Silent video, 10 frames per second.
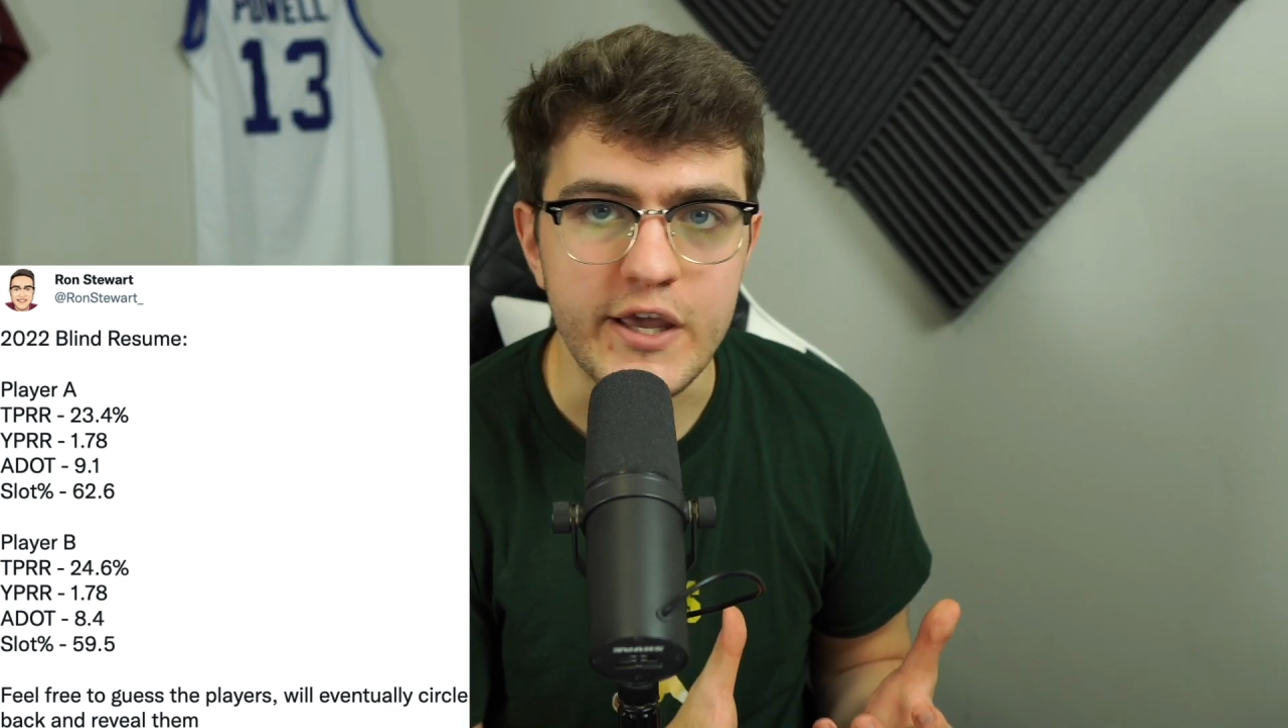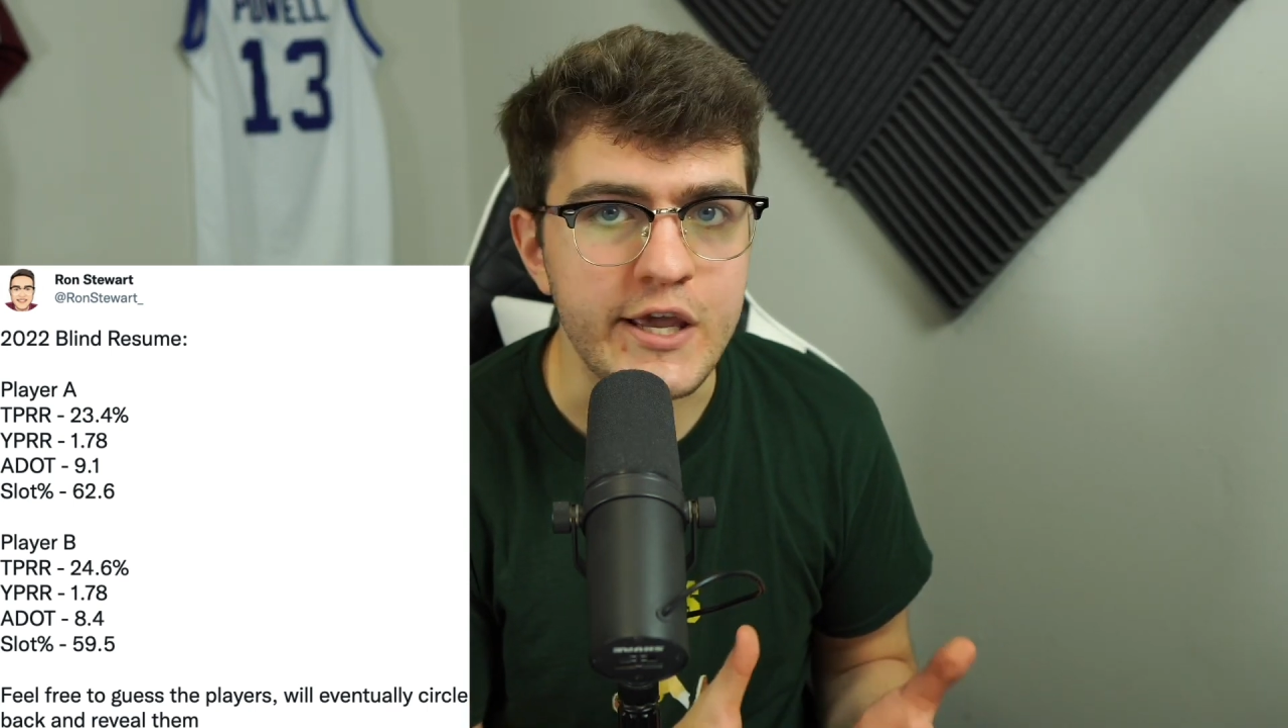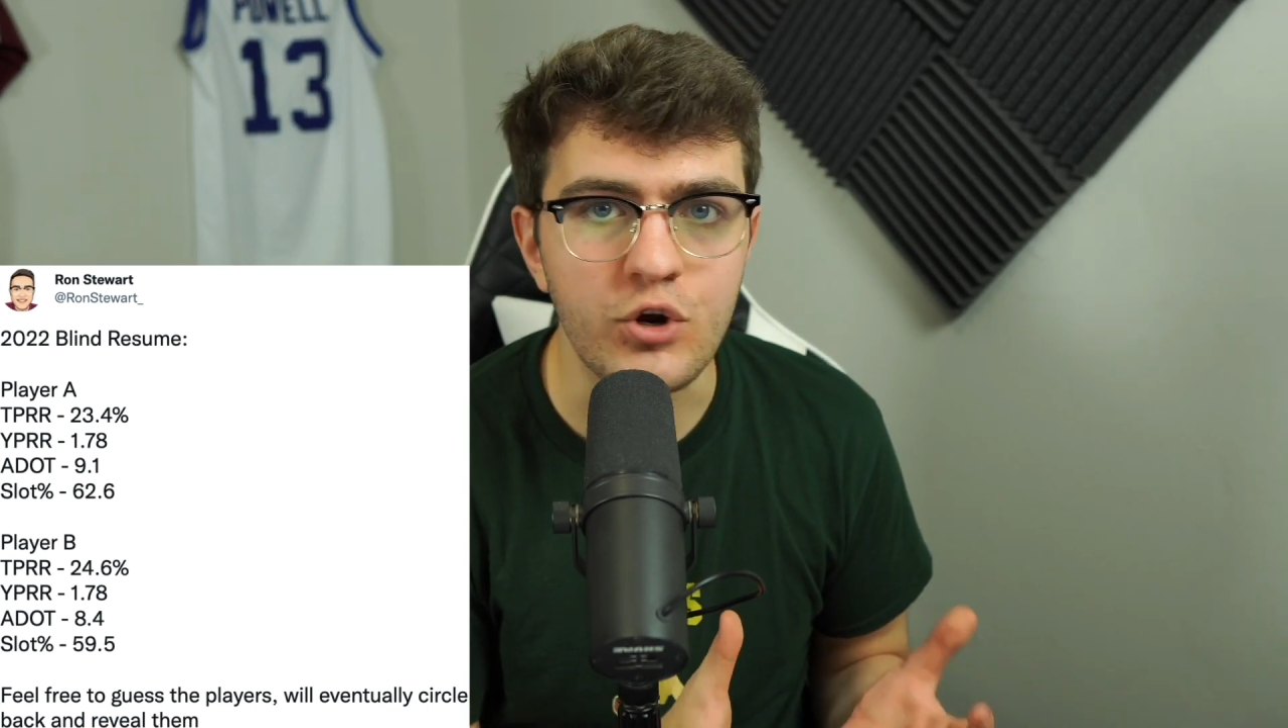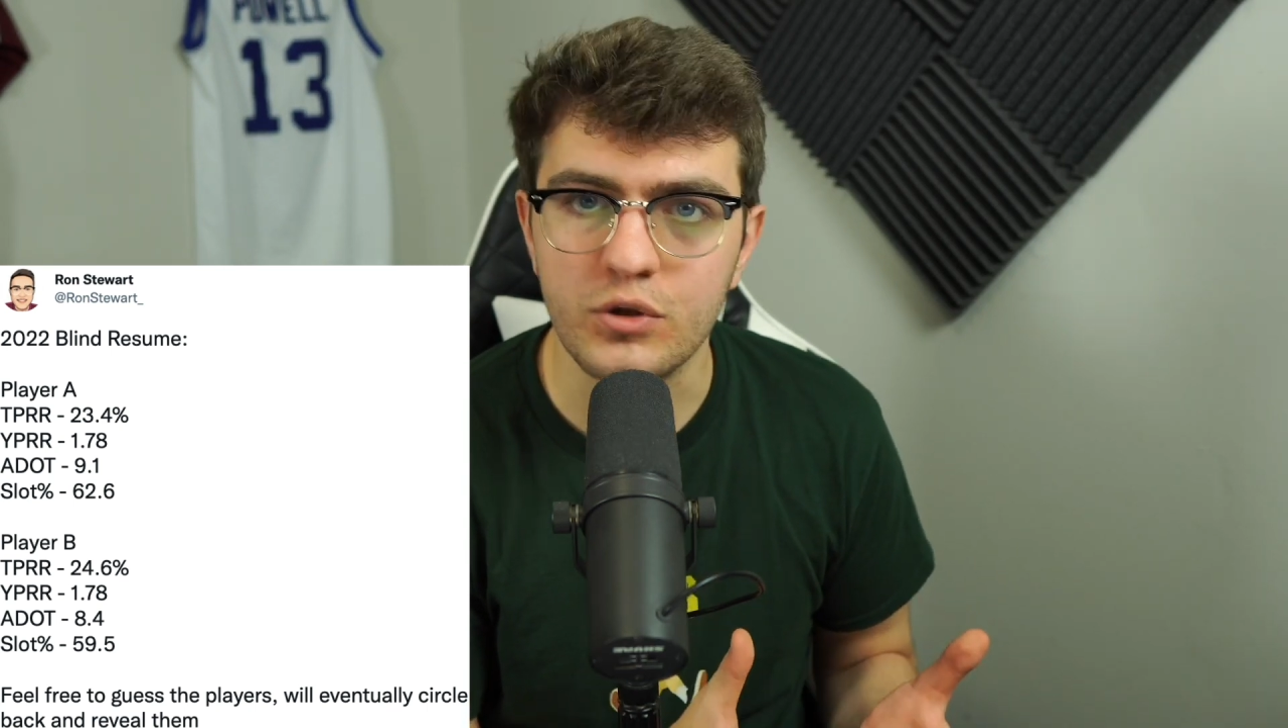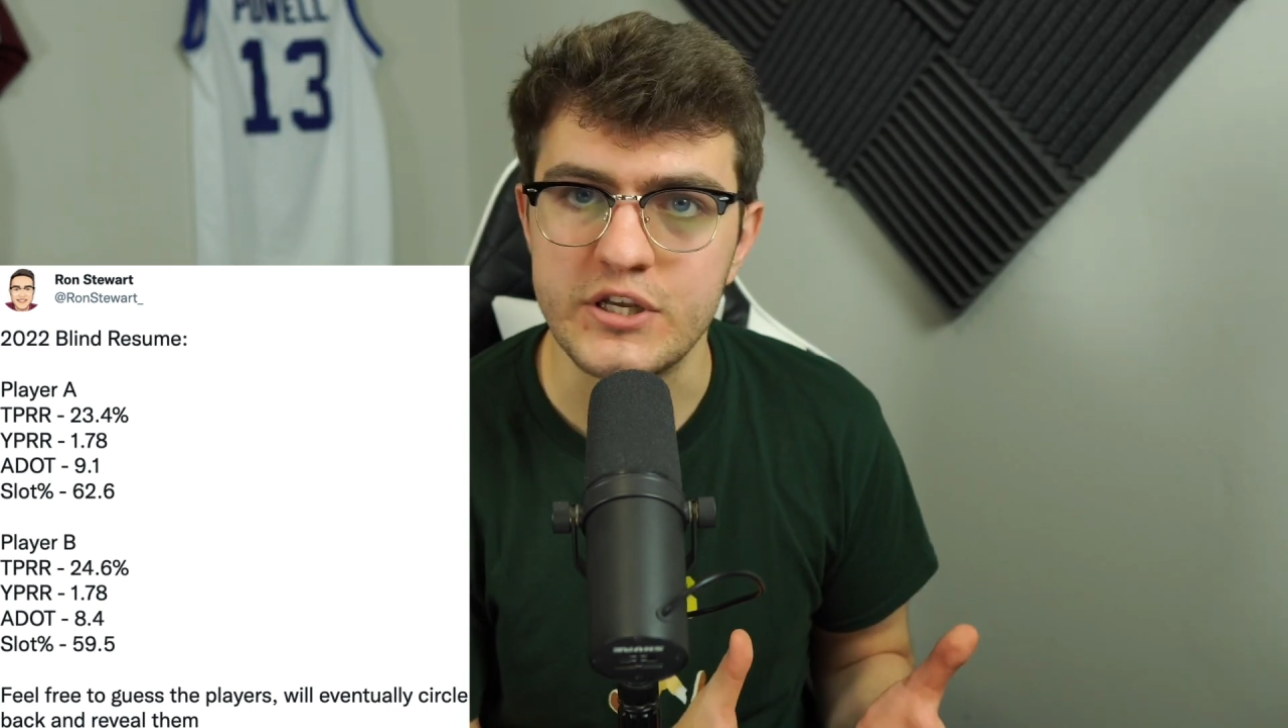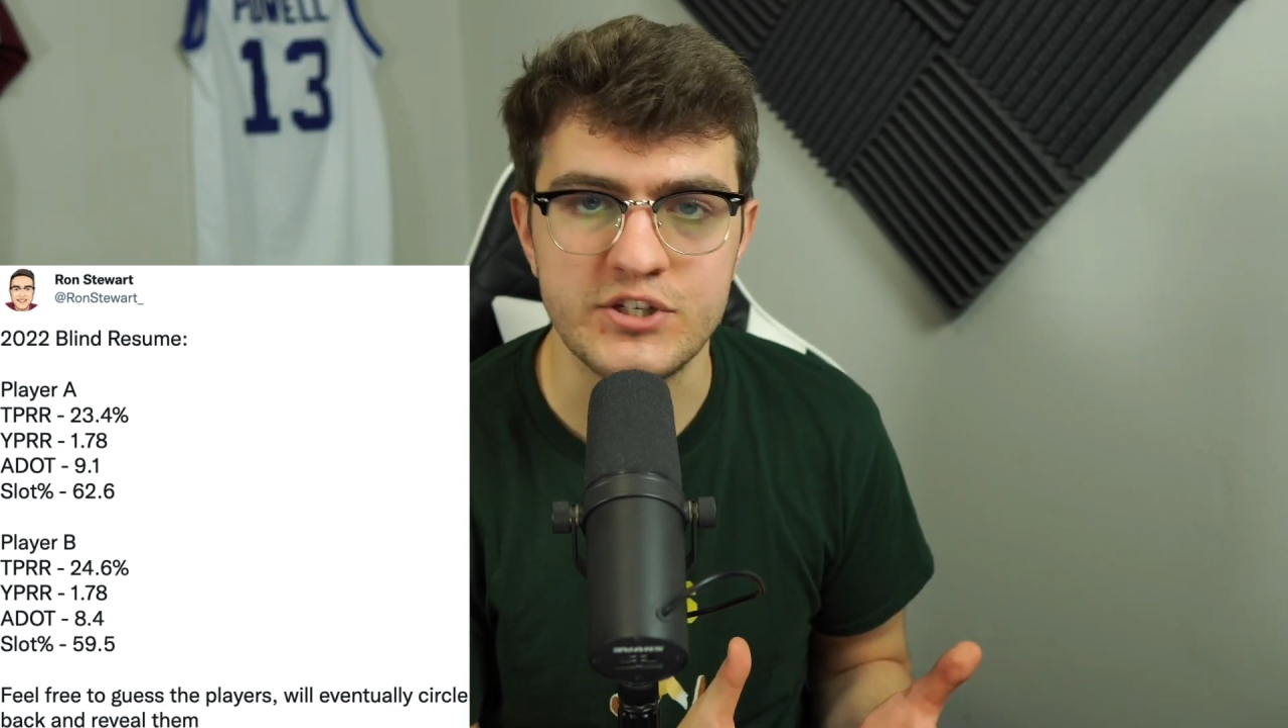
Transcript: eerily